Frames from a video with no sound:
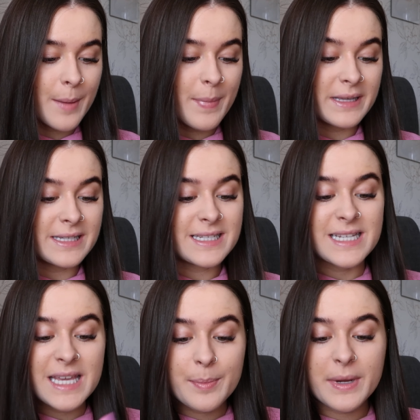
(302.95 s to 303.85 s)
to get better
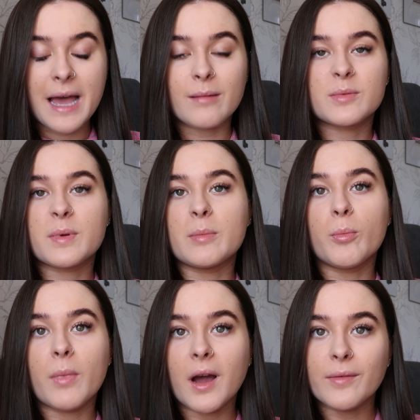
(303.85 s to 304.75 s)
sleep and how to be
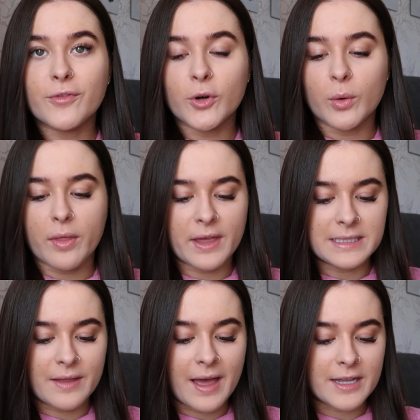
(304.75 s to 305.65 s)
more mindful and
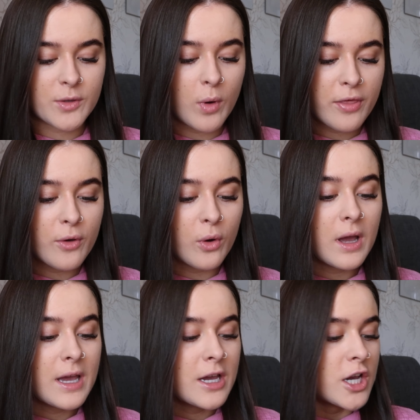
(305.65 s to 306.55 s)
things like that. So I
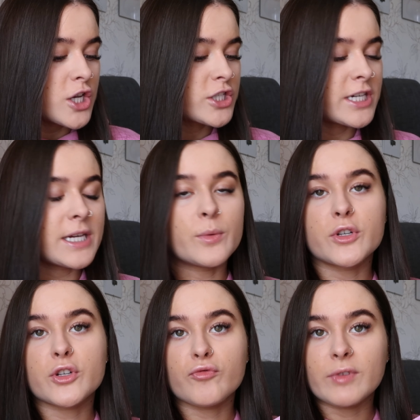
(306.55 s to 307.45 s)
thought she
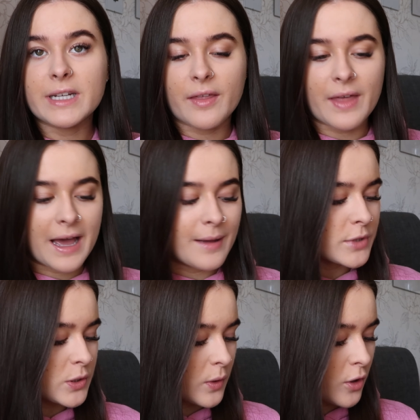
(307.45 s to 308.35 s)
would really like that
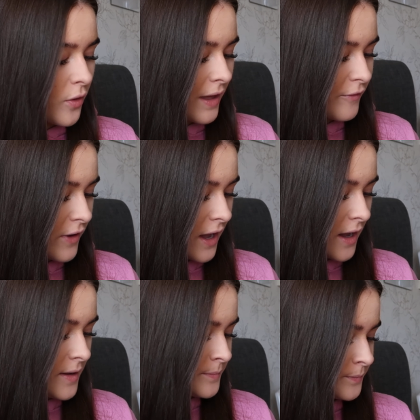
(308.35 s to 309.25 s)
so I got that for
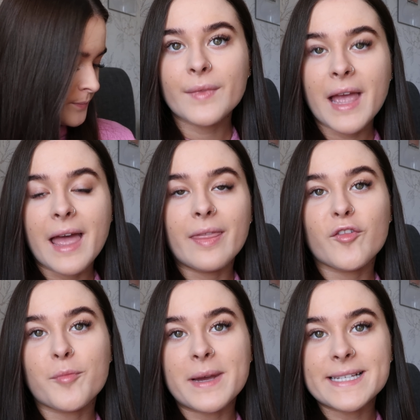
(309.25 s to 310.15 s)
her and
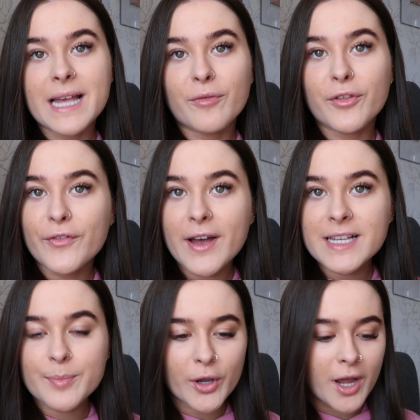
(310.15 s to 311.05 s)
then for myself the
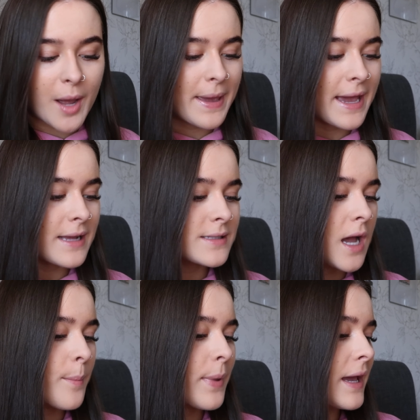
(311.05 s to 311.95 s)
first book I picked
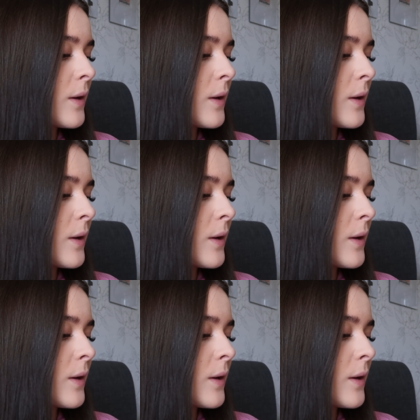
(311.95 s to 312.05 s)
up